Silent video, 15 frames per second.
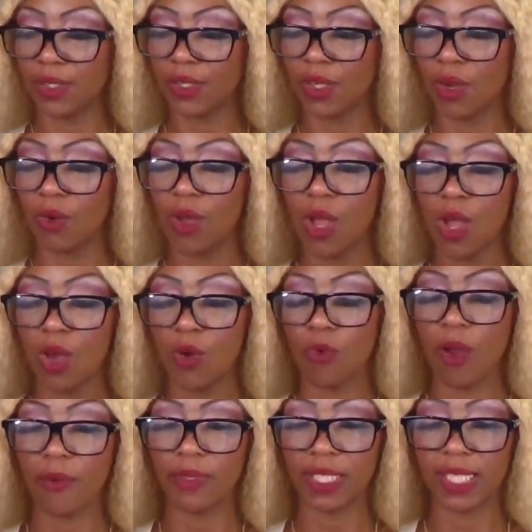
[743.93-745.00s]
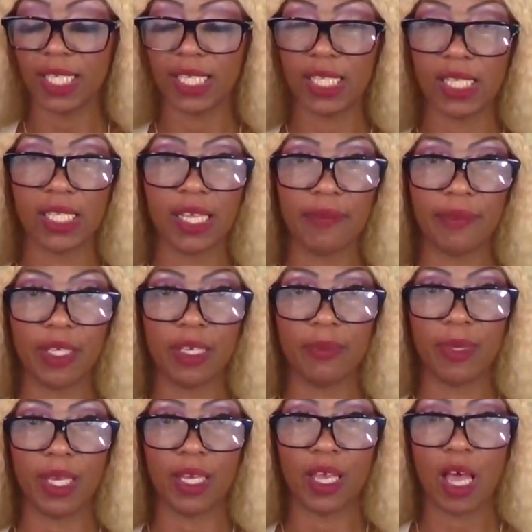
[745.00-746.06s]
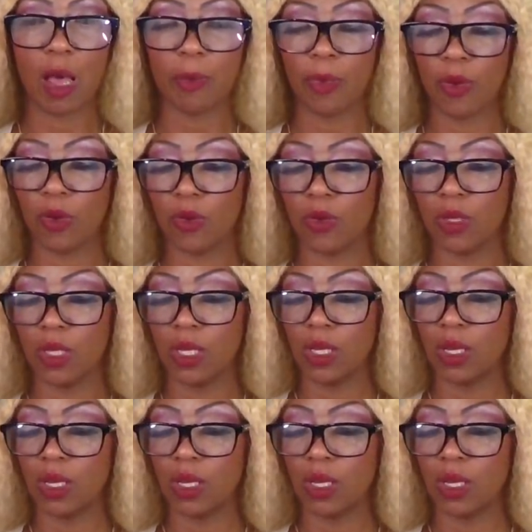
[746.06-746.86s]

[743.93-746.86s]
So whoever this is, this definitely could be a couple,